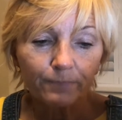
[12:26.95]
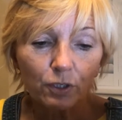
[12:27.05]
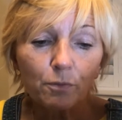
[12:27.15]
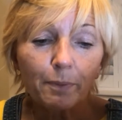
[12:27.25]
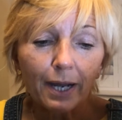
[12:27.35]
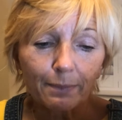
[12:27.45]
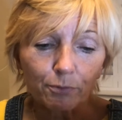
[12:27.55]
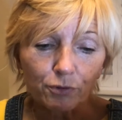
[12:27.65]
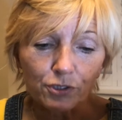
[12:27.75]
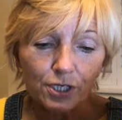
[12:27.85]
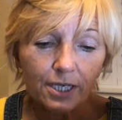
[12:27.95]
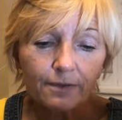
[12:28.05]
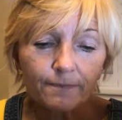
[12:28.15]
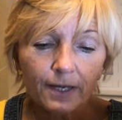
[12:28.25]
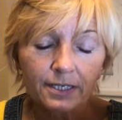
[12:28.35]
"Goodbye, Bunjee,"
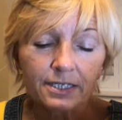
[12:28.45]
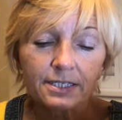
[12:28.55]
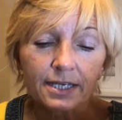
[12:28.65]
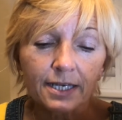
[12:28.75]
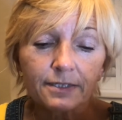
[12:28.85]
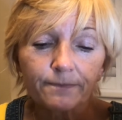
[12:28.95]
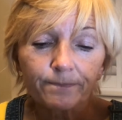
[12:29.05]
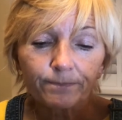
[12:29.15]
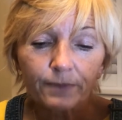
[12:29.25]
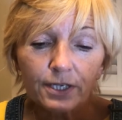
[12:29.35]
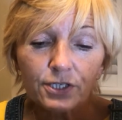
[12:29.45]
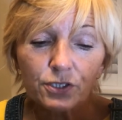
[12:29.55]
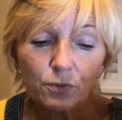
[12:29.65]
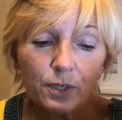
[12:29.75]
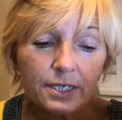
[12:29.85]
Andy said. He
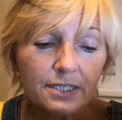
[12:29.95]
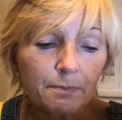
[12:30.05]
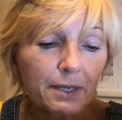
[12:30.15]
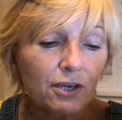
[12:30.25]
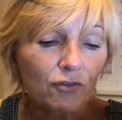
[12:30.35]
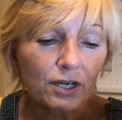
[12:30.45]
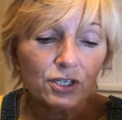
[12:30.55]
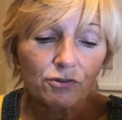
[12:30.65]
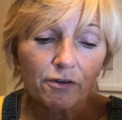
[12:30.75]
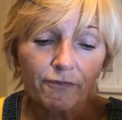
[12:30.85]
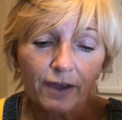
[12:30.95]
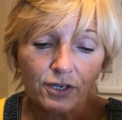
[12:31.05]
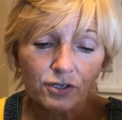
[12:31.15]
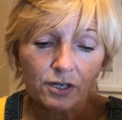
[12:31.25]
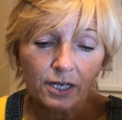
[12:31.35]
squeezed the big creature
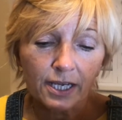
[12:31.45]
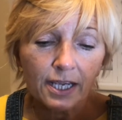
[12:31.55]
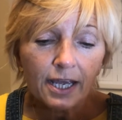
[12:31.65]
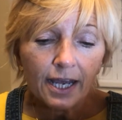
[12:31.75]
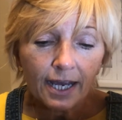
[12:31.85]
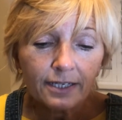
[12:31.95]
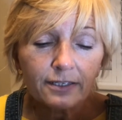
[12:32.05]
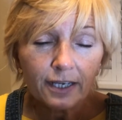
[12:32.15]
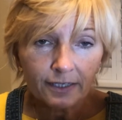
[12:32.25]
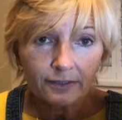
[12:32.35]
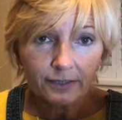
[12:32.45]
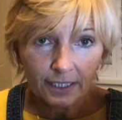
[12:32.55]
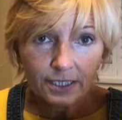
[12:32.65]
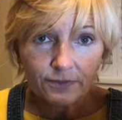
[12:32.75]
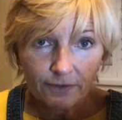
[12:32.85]
affectionately. And
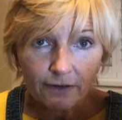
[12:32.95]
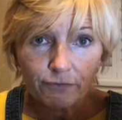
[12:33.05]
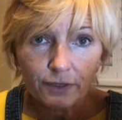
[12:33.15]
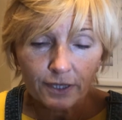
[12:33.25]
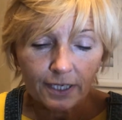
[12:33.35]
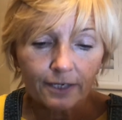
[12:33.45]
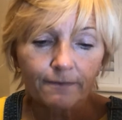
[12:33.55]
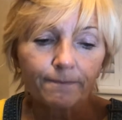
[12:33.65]
thanks for everything."